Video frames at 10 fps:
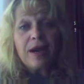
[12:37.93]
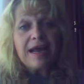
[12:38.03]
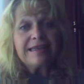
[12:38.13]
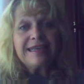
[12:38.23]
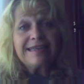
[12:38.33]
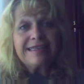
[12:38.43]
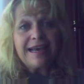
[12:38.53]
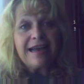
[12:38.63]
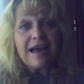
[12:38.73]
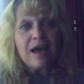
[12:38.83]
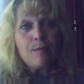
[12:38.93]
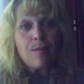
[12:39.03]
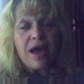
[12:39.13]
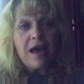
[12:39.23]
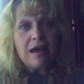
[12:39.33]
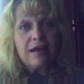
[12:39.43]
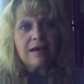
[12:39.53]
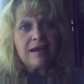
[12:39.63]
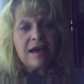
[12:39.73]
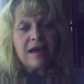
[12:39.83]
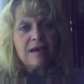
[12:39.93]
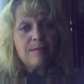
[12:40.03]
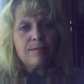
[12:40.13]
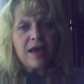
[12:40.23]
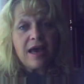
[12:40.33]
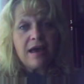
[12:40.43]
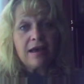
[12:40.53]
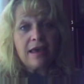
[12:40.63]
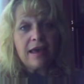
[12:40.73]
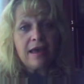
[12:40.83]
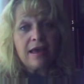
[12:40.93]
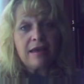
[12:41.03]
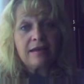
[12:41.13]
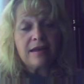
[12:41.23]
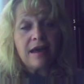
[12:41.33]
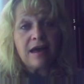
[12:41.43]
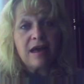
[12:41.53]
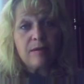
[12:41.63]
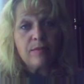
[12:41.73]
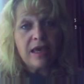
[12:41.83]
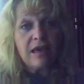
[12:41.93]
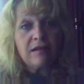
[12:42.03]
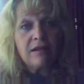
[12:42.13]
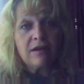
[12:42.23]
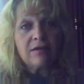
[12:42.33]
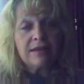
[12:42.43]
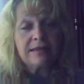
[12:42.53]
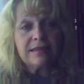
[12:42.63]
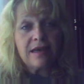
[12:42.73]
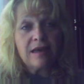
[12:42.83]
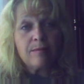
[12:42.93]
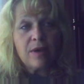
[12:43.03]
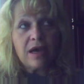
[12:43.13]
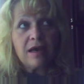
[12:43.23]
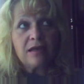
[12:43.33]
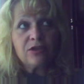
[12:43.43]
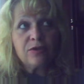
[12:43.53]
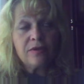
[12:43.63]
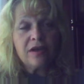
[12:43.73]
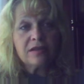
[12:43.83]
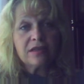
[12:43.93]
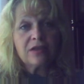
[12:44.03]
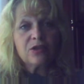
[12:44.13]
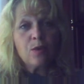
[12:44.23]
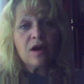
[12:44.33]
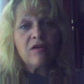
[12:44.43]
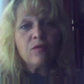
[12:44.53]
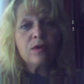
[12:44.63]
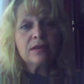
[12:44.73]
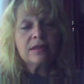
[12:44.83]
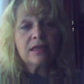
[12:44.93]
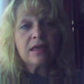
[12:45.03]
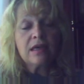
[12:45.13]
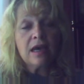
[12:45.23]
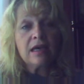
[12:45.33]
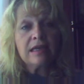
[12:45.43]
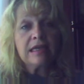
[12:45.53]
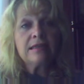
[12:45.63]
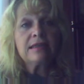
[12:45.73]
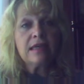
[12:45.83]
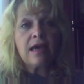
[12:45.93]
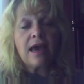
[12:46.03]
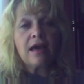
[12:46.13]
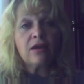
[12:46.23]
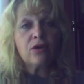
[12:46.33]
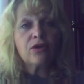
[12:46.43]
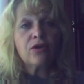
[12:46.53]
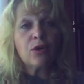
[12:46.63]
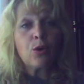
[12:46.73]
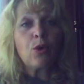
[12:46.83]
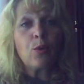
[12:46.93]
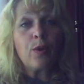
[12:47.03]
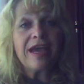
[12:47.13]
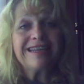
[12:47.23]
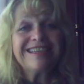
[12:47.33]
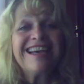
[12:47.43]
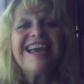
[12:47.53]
But as I said, I'm back. I'm back, and I'm getting there this time. In 2012, we'll see Anisi at her goal weight.